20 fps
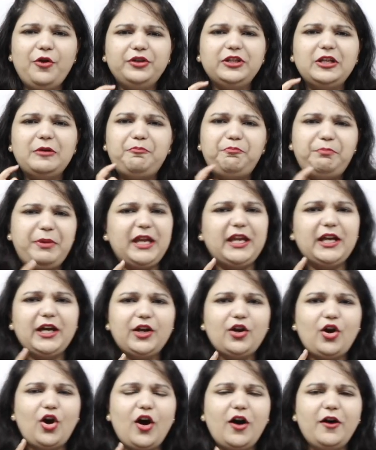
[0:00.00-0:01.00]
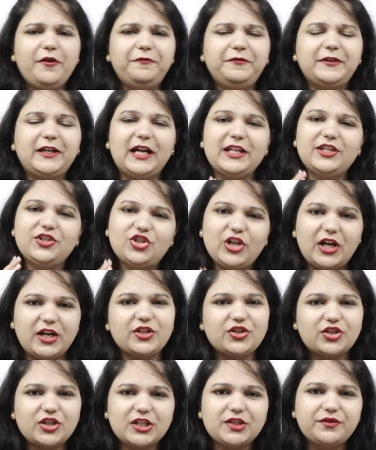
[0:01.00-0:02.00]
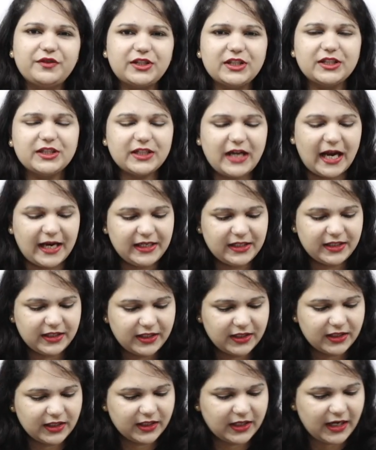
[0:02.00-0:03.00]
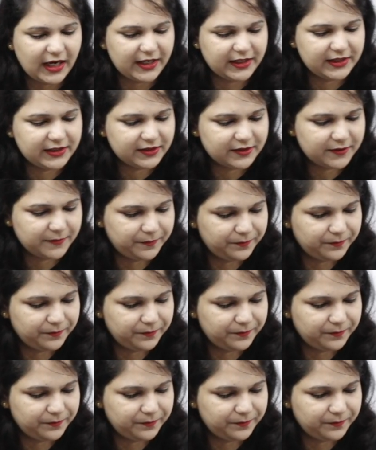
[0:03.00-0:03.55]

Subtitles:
the pair of conjunctions which is right here, guys?